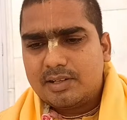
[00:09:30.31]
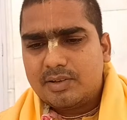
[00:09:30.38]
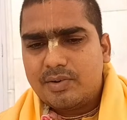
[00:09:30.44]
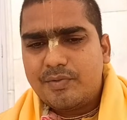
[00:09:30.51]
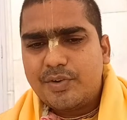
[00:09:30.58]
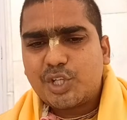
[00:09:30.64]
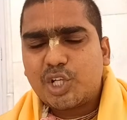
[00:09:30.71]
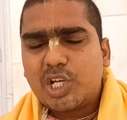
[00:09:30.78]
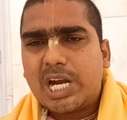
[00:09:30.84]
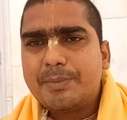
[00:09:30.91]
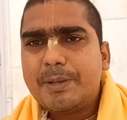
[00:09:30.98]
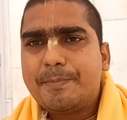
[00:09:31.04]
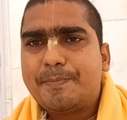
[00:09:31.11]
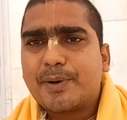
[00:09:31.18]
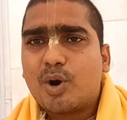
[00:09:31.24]
we should not
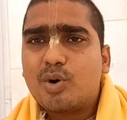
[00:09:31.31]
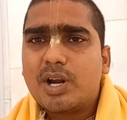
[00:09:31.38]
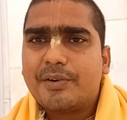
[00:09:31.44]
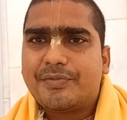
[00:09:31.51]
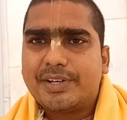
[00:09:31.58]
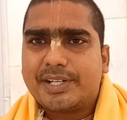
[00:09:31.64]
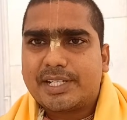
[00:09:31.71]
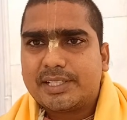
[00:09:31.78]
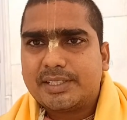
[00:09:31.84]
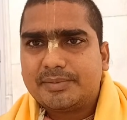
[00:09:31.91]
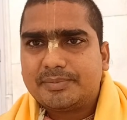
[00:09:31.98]
be proud of it.